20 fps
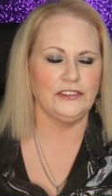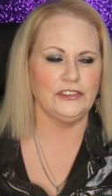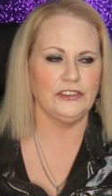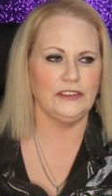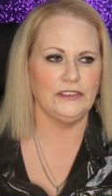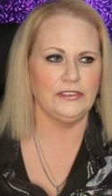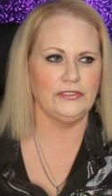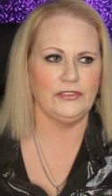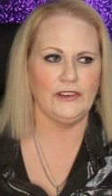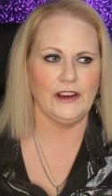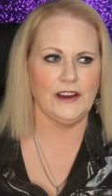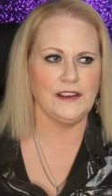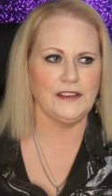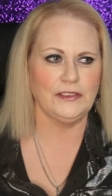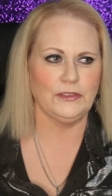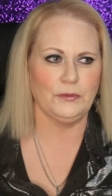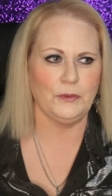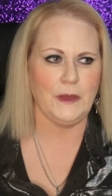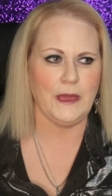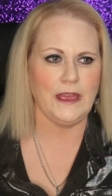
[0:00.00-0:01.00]
She's very
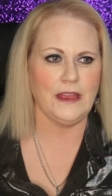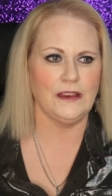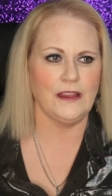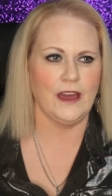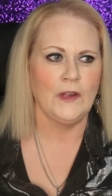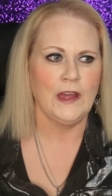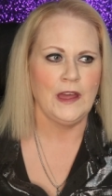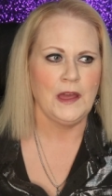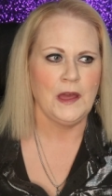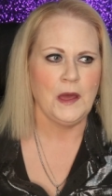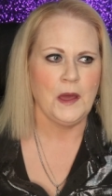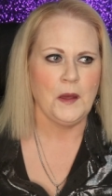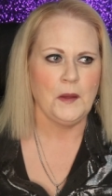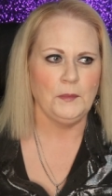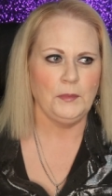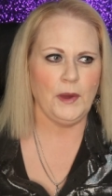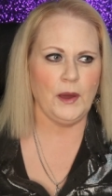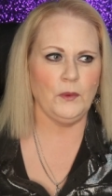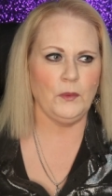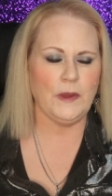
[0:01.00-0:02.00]
sweet,
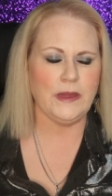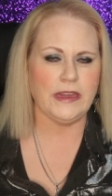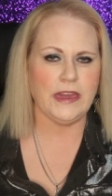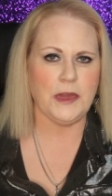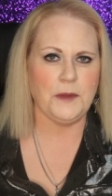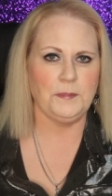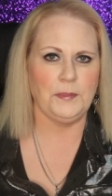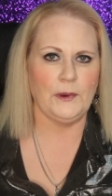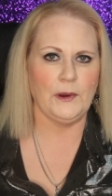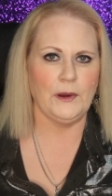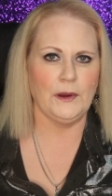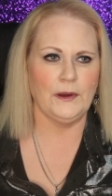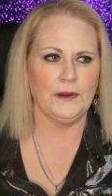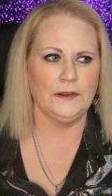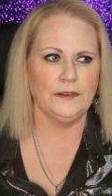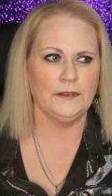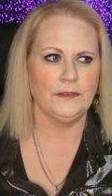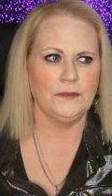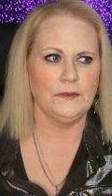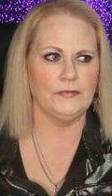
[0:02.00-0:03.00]
but we keep
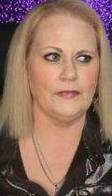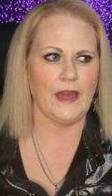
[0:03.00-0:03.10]
her